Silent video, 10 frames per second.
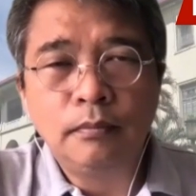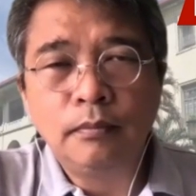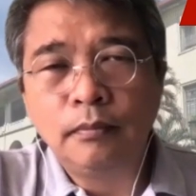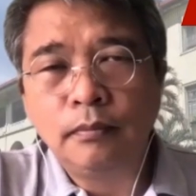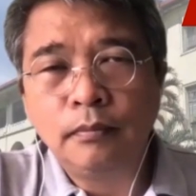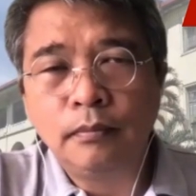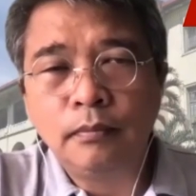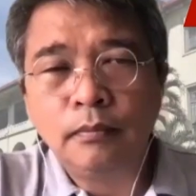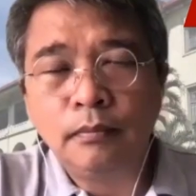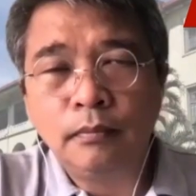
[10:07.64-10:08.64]

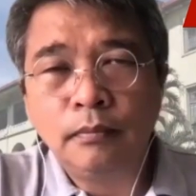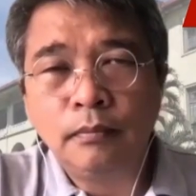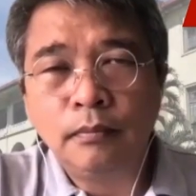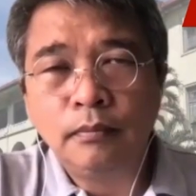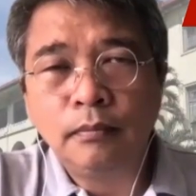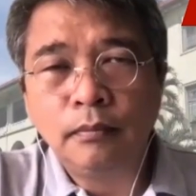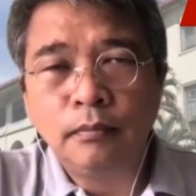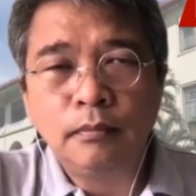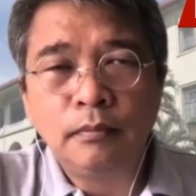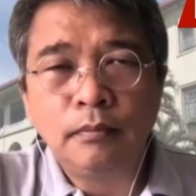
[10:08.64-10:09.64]

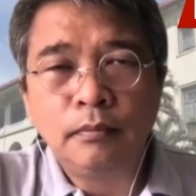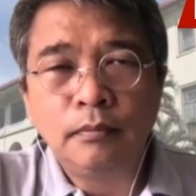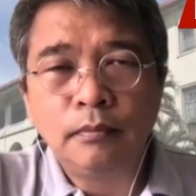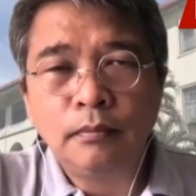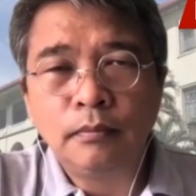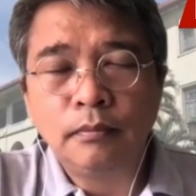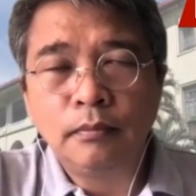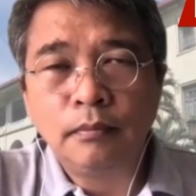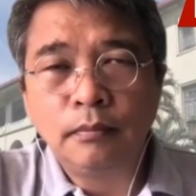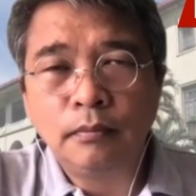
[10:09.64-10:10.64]

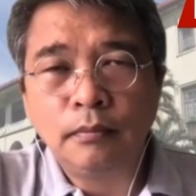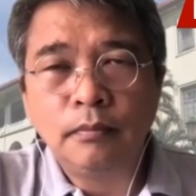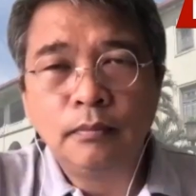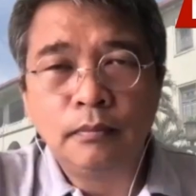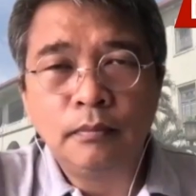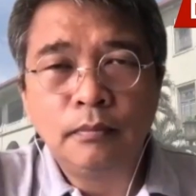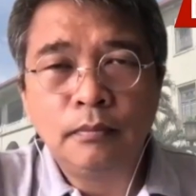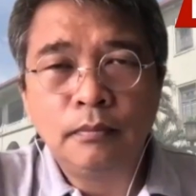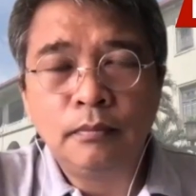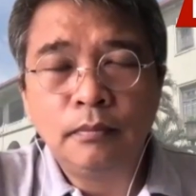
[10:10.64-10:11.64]

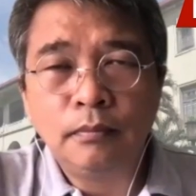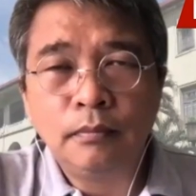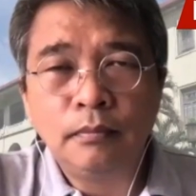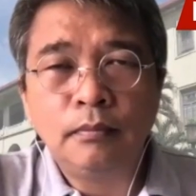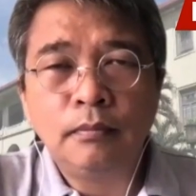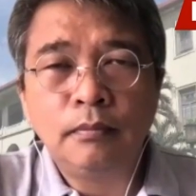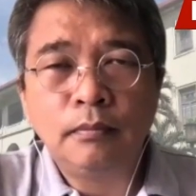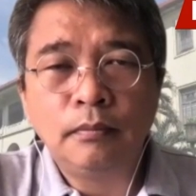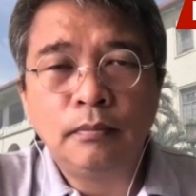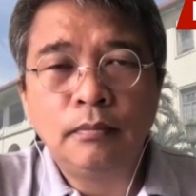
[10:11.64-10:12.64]

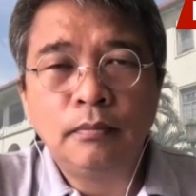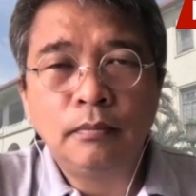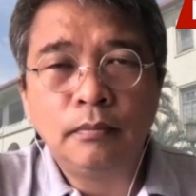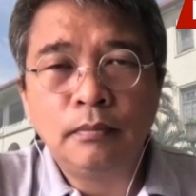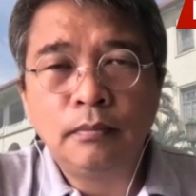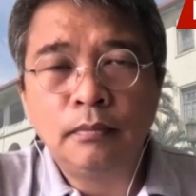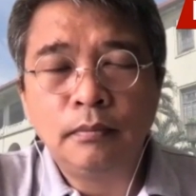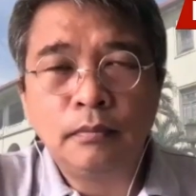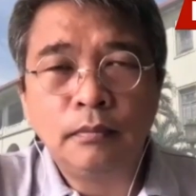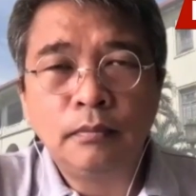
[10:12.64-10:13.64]

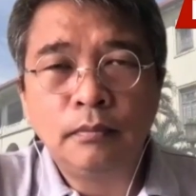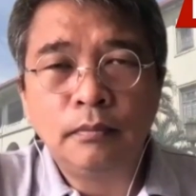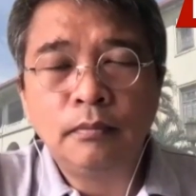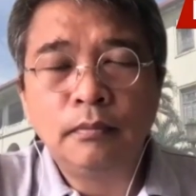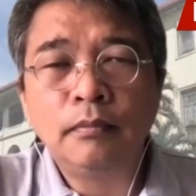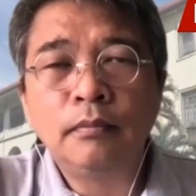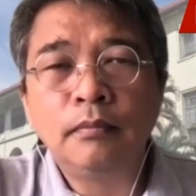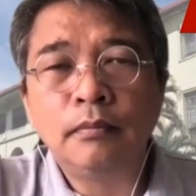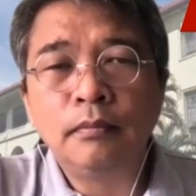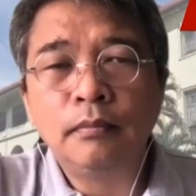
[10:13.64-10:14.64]

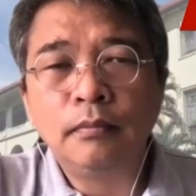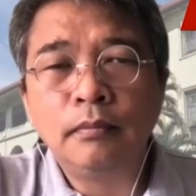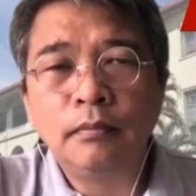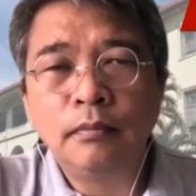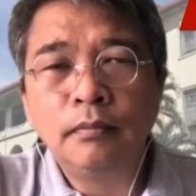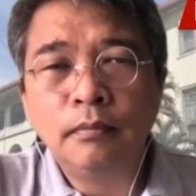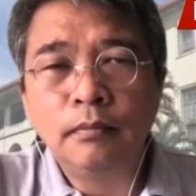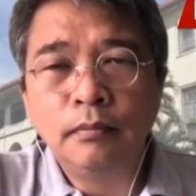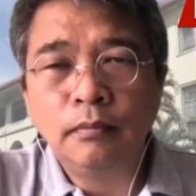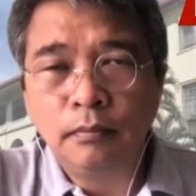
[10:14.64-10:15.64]
(silent)